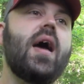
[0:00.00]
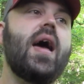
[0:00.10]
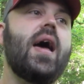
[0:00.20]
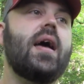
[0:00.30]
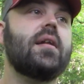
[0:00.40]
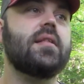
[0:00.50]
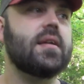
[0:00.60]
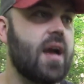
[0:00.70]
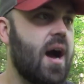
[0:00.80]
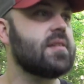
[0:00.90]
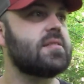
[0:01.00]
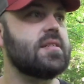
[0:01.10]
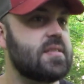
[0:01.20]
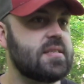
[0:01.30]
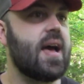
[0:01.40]
and the
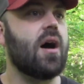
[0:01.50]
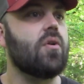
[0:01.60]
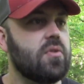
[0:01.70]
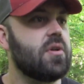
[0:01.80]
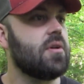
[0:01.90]
constant sound